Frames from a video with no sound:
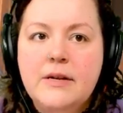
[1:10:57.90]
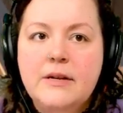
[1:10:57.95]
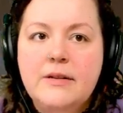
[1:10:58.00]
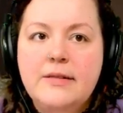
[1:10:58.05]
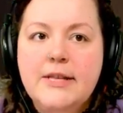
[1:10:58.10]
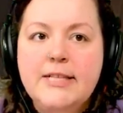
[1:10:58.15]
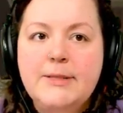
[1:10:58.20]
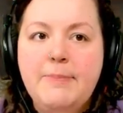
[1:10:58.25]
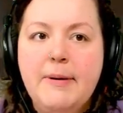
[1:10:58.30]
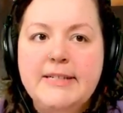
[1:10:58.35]

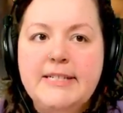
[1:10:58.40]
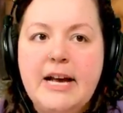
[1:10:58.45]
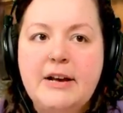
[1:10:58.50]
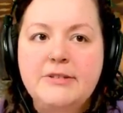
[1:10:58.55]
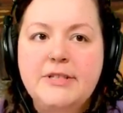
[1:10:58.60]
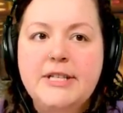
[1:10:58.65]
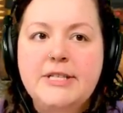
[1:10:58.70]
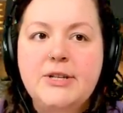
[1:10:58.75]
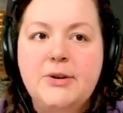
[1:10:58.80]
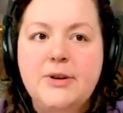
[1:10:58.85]
This bus house
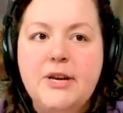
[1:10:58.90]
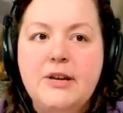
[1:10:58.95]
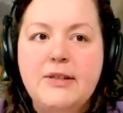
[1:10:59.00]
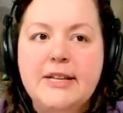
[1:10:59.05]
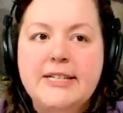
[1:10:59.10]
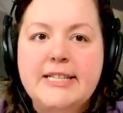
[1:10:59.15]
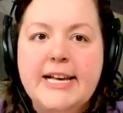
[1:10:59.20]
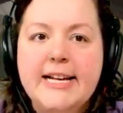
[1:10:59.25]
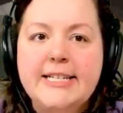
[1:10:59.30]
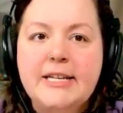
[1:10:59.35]
is so cute. The
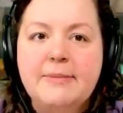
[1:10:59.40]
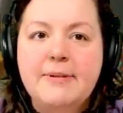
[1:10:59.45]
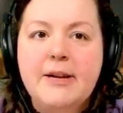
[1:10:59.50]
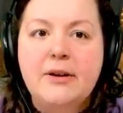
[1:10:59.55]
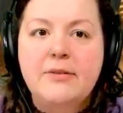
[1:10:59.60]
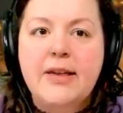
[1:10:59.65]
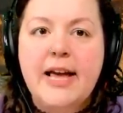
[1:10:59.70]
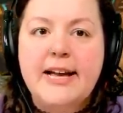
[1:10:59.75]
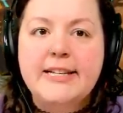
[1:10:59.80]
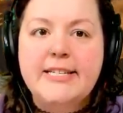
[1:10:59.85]
size up
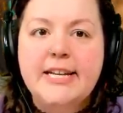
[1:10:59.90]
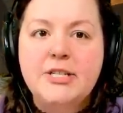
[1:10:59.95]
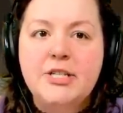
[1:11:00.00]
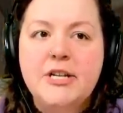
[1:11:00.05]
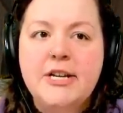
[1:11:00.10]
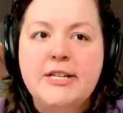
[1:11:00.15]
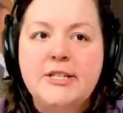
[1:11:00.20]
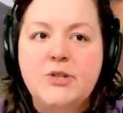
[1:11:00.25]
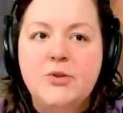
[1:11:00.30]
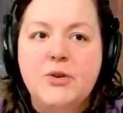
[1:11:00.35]
down gas station
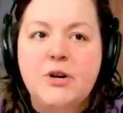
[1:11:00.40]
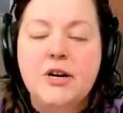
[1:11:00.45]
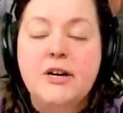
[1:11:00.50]
next door.